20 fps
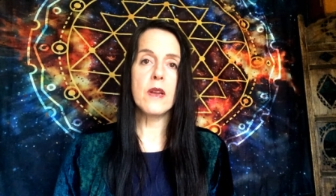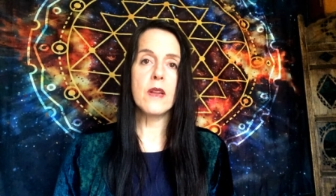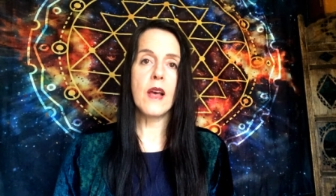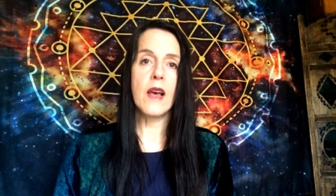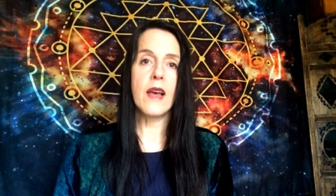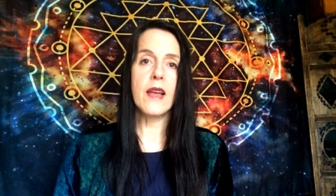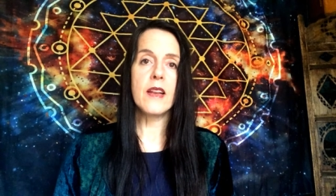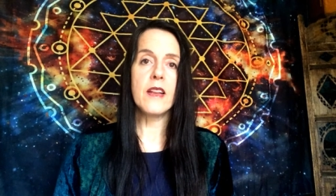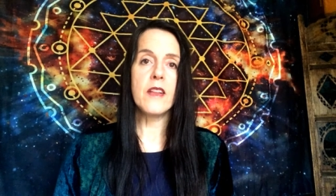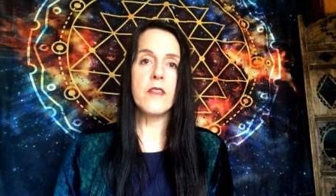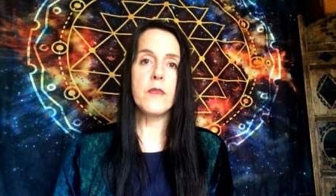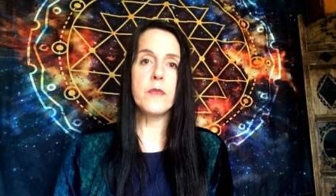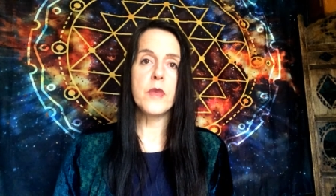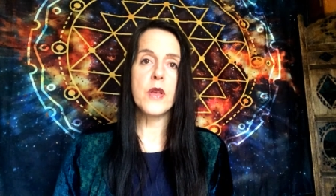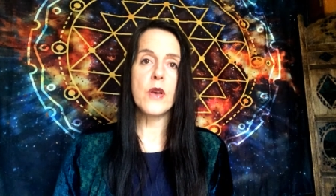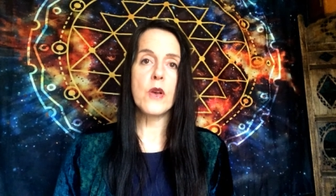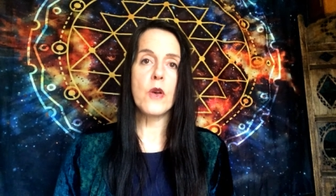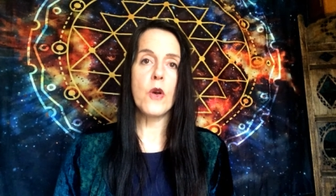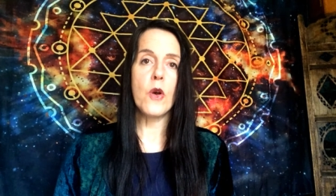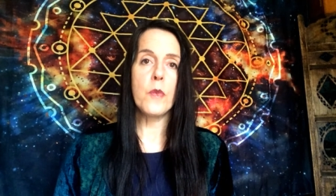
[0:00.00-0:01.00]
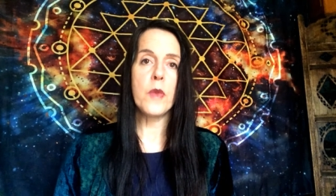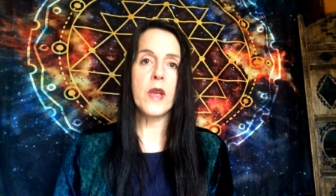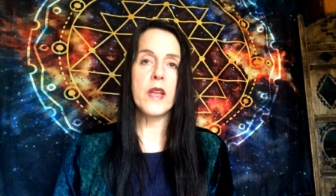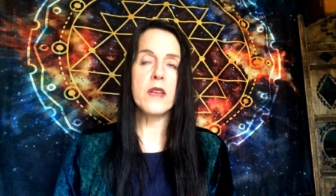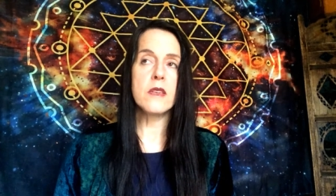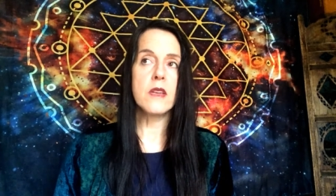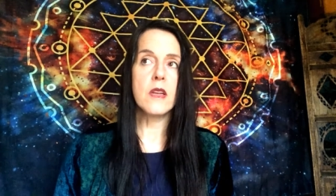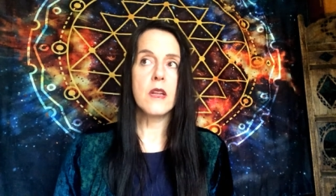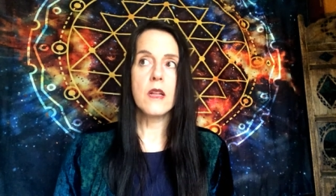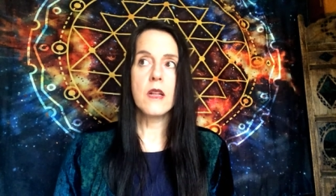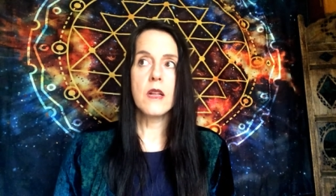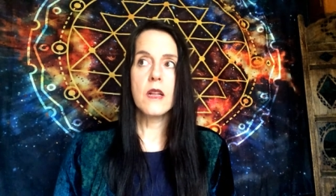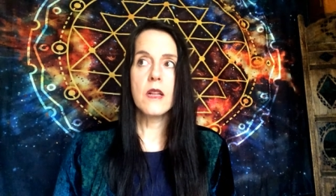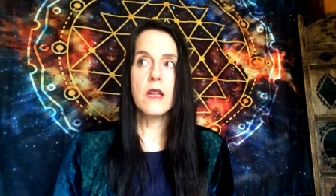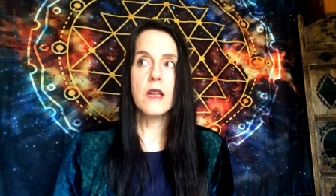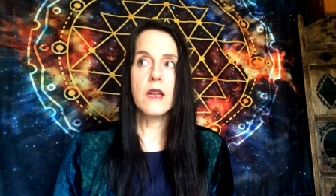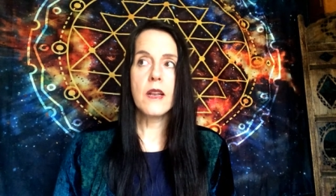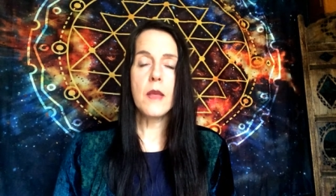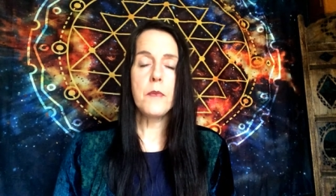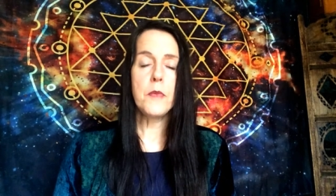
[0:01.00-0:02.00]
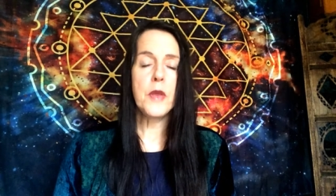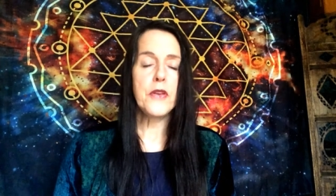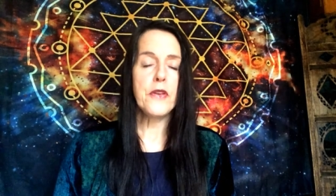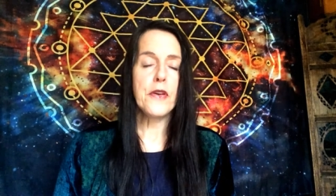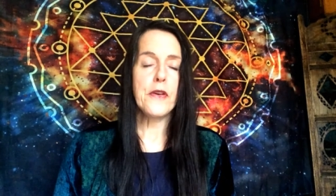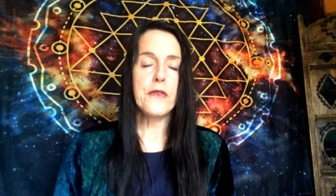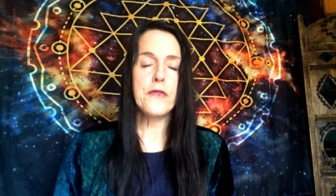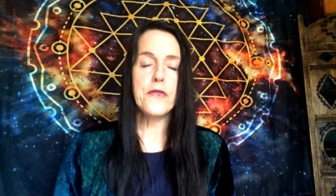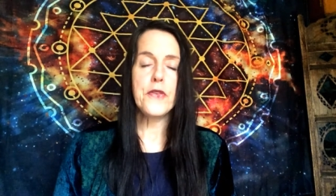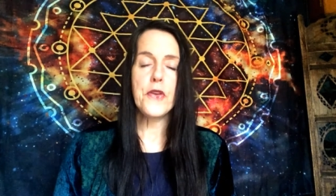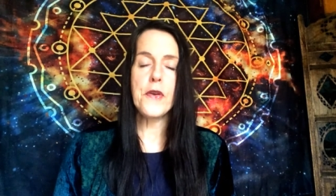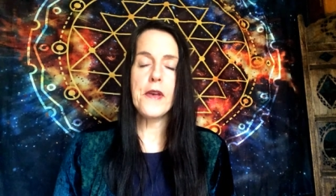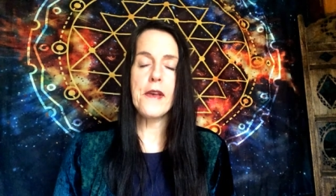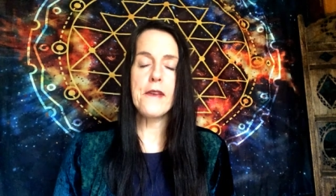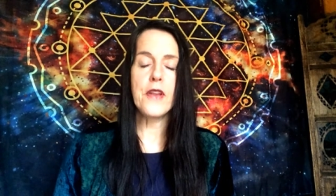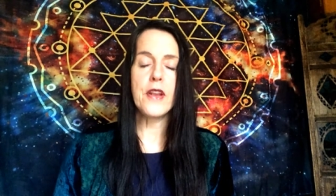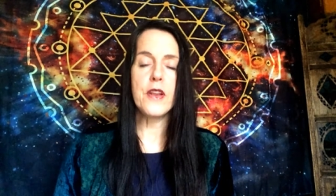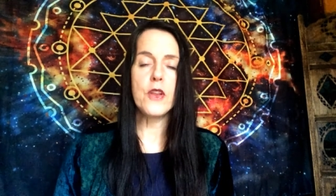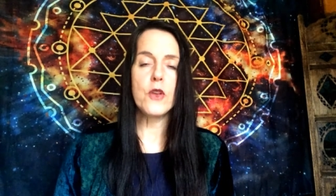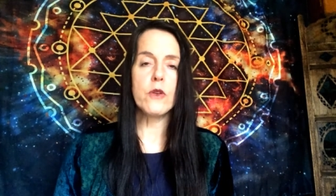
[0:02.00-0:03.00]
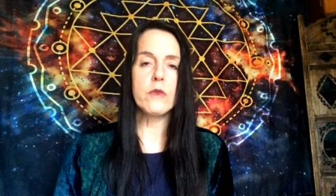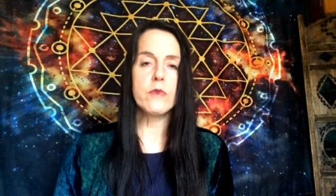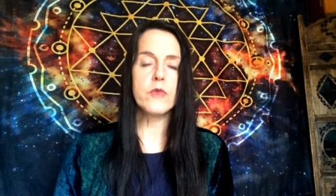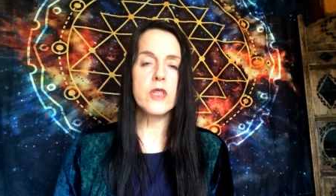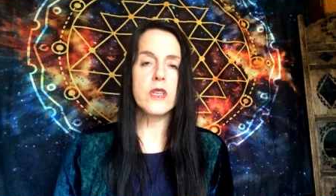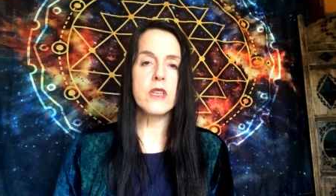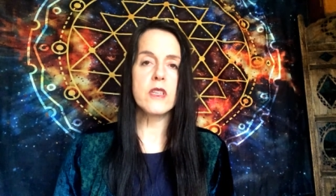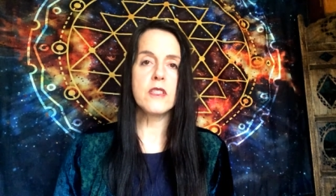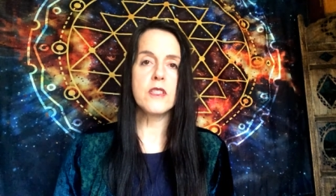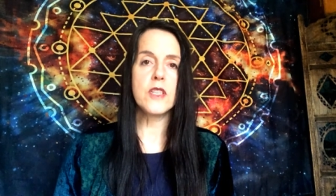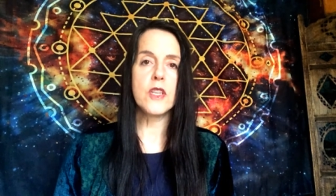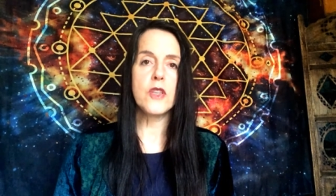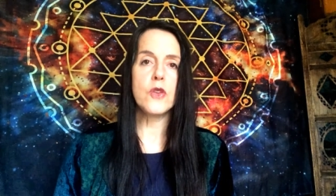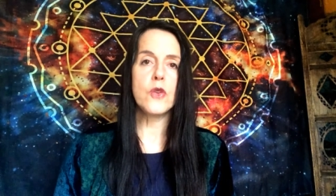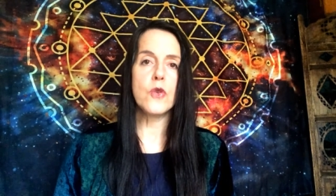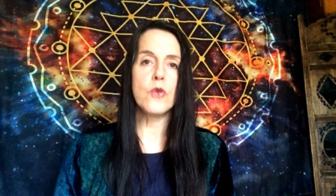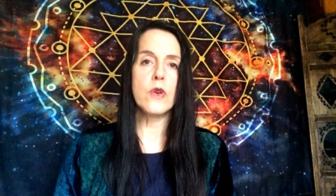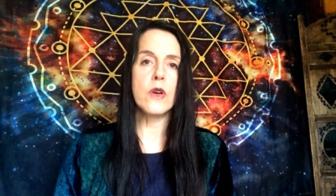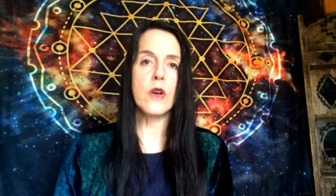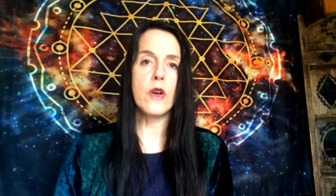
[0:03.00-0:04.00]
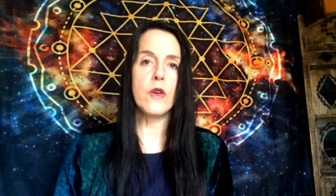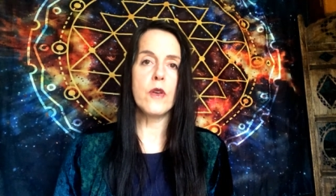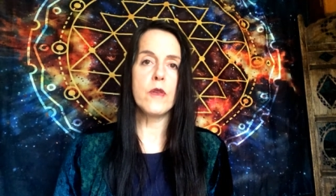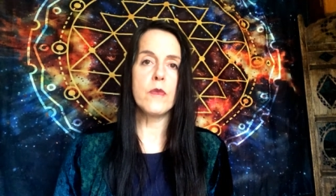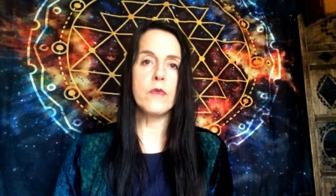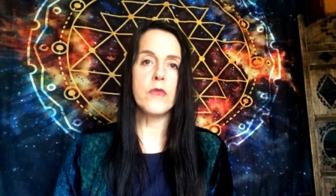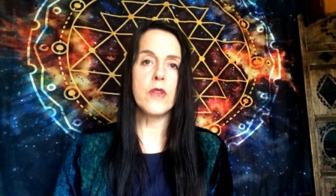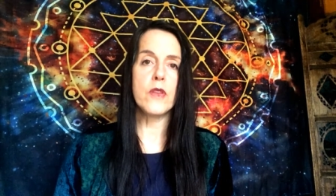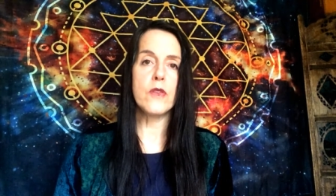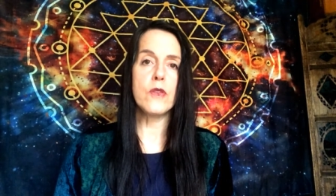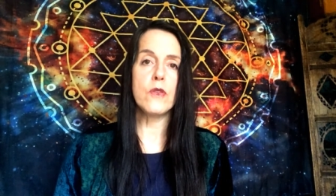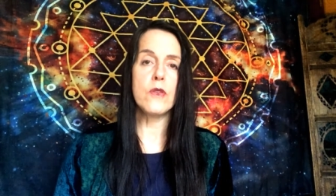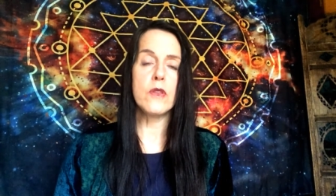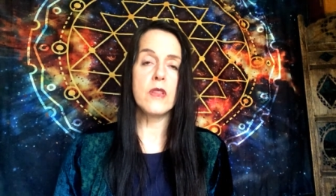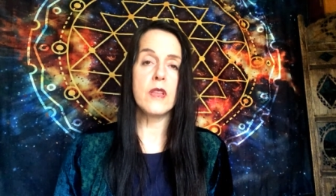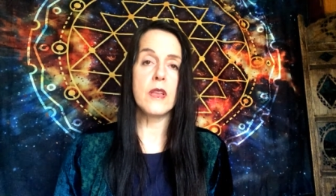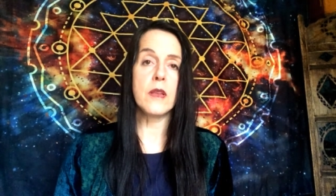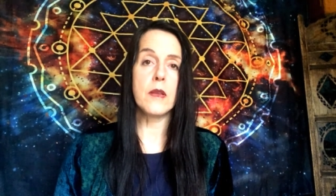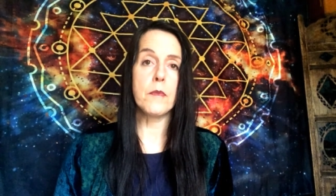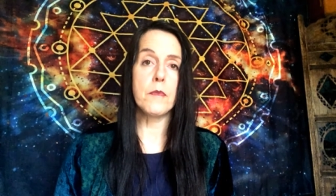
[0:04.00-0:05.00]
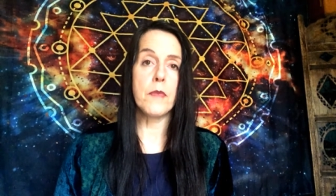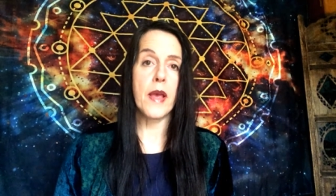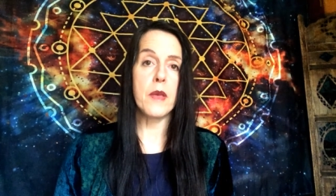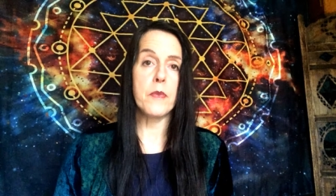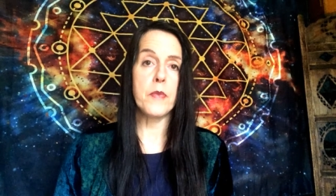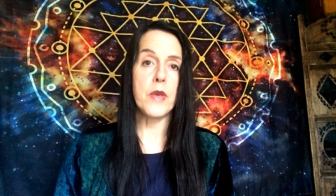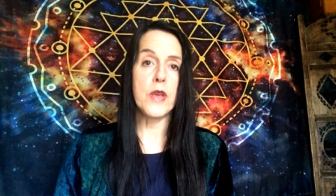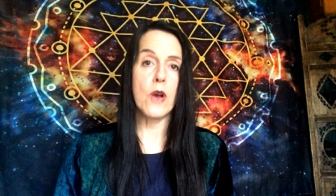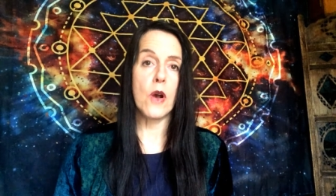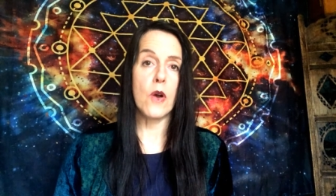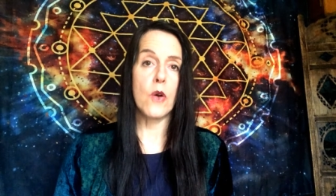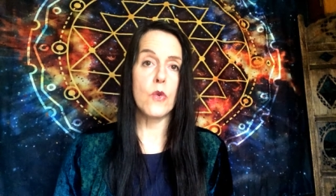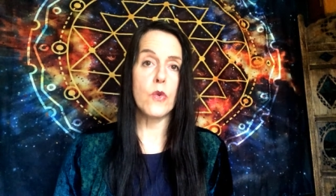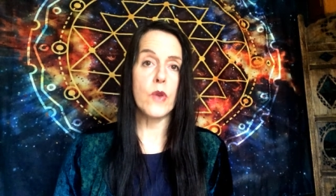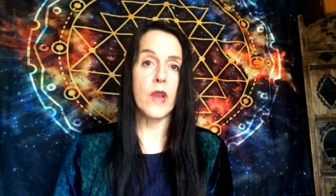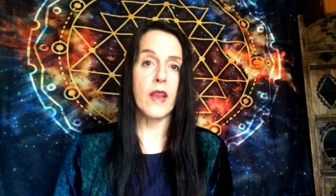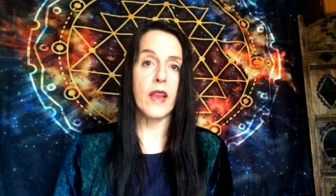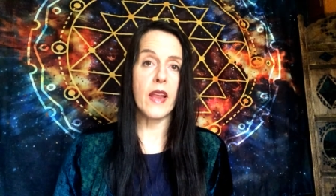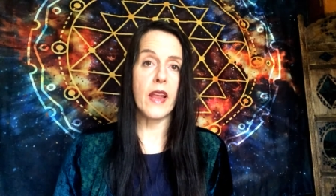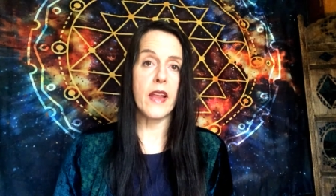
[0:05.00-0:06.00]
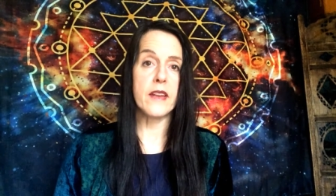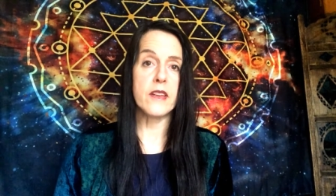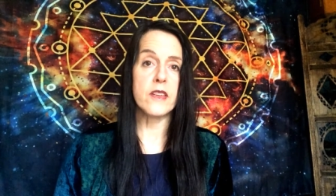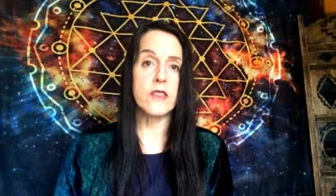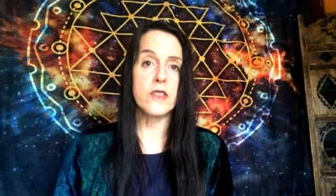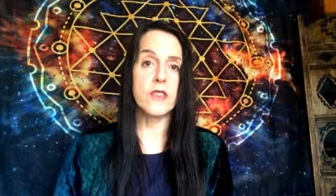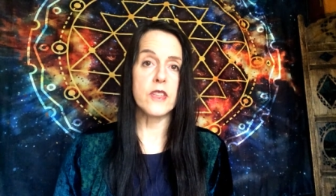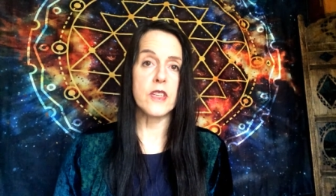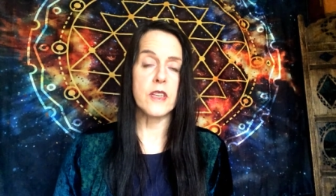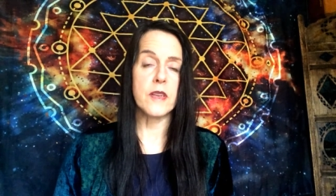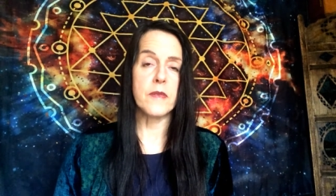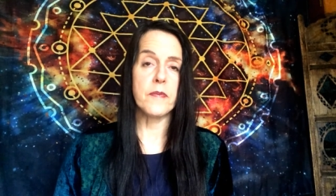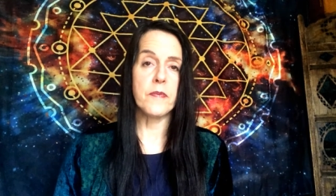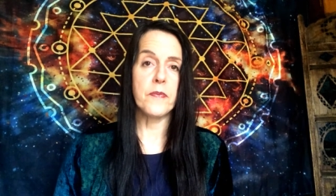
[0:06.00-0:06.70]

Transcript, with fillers: like, leave me a comment. Let me know if you have any objects in your home that you think may be holding energy.